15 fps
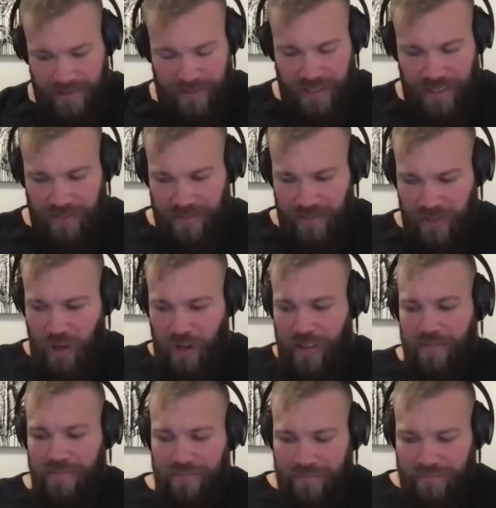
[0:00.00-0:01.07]
you know,
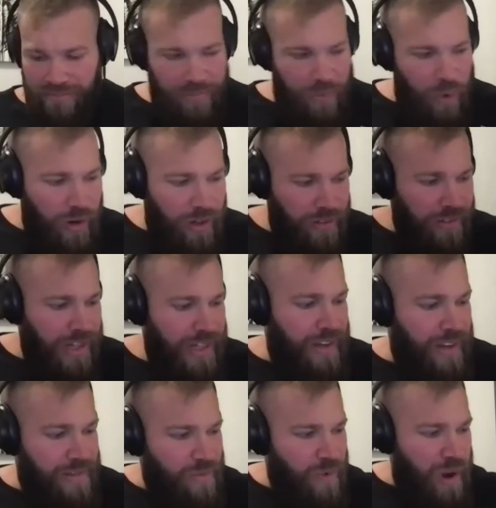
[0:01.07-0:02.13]
look more like
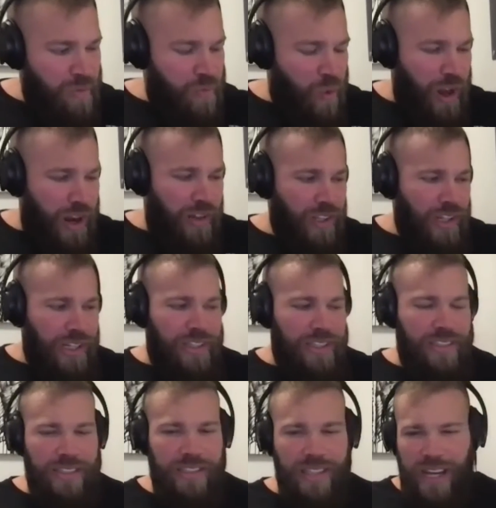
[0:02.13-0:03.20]
I want to look,
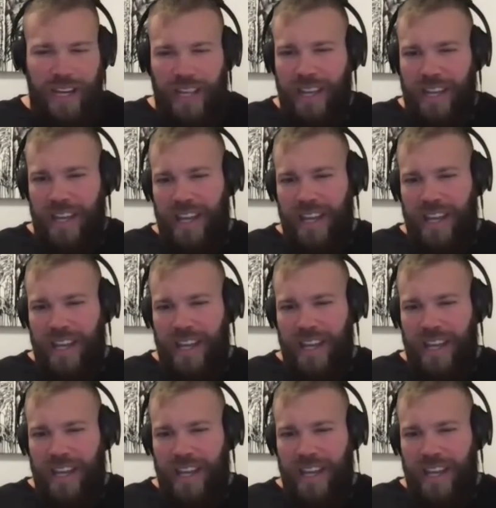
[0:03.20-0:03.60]
because it's like,